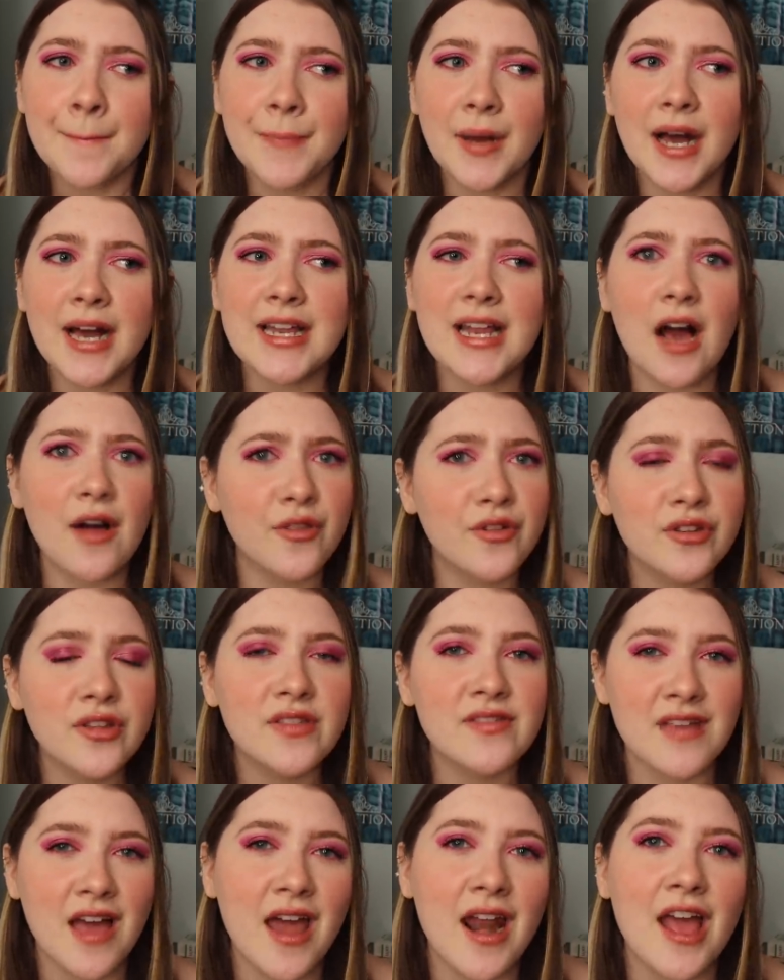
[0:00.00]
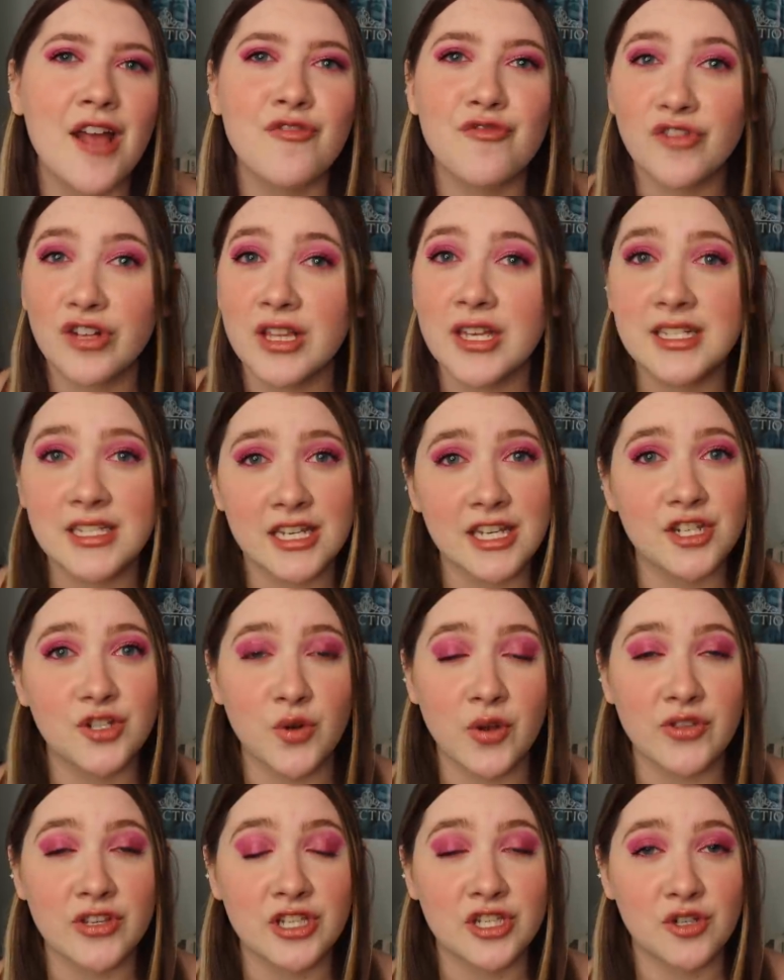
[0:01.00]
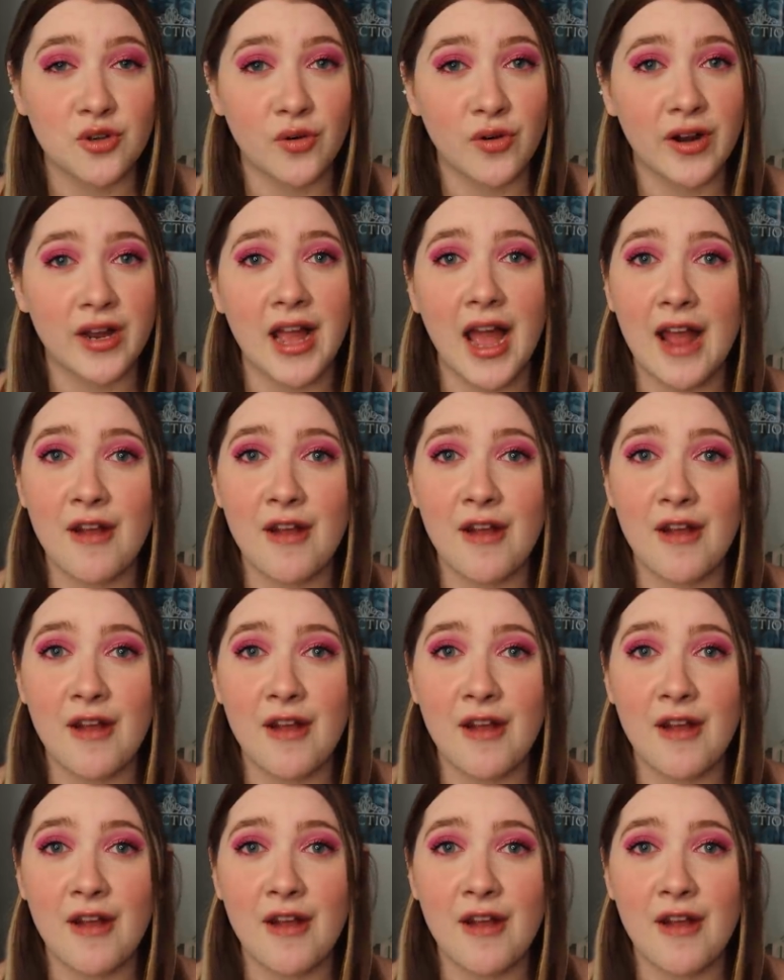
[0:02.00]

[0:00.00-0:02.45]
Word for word: But other than that, I really did enjoy the story.